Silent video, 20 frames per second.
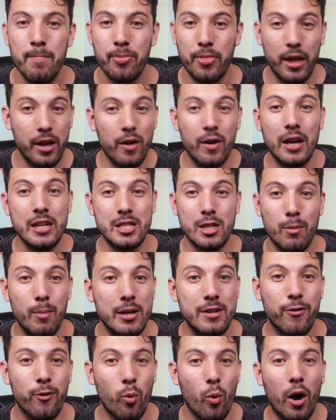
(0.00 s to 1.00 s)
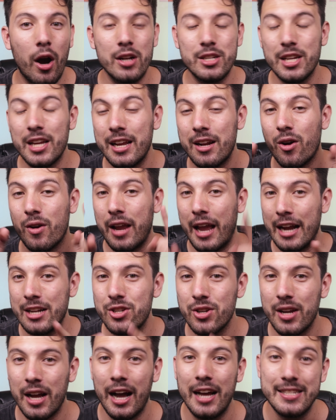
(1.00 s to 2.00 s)
Thank you guys so much for watching and I'll
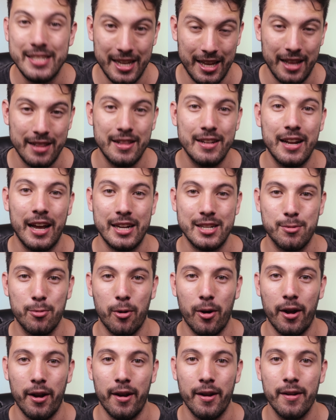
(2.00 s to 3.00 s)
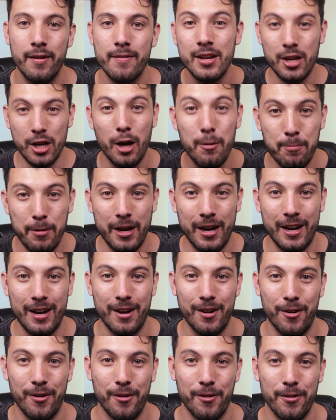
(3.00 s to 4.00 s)
catch you guys in the next one.
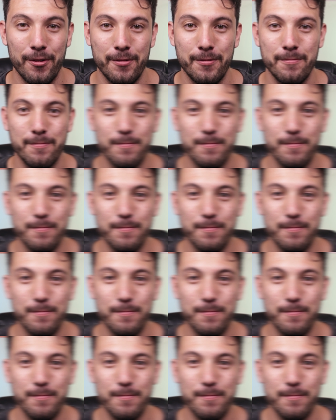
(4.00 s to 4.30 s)
Kapow!